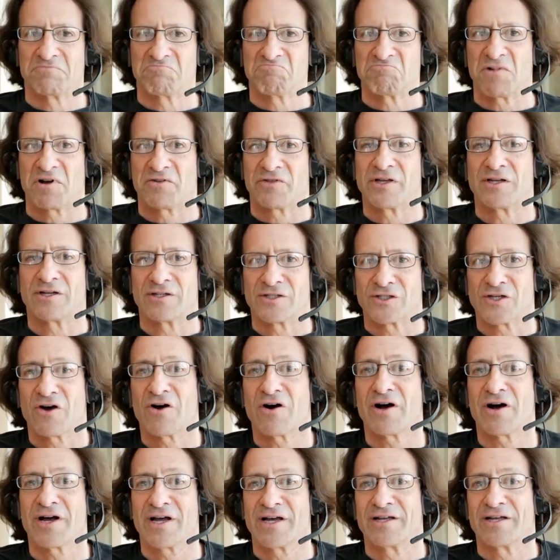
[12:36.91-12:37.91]
I think it's
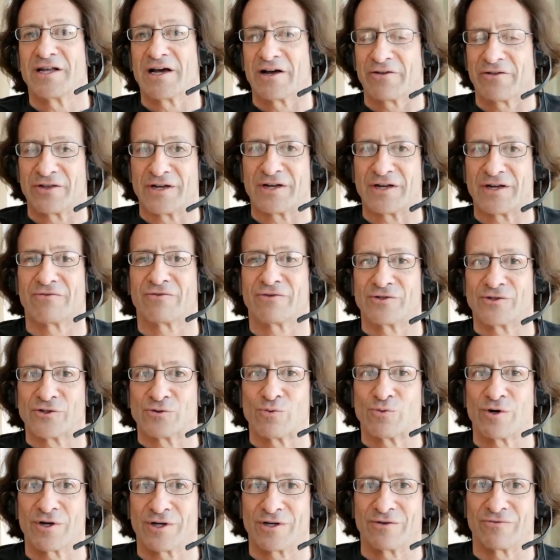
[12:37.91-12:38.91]
higher now that everyone's
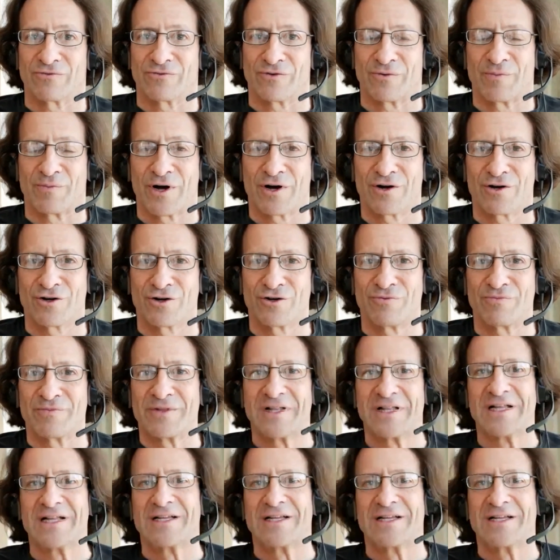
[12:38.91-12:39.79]
working from home.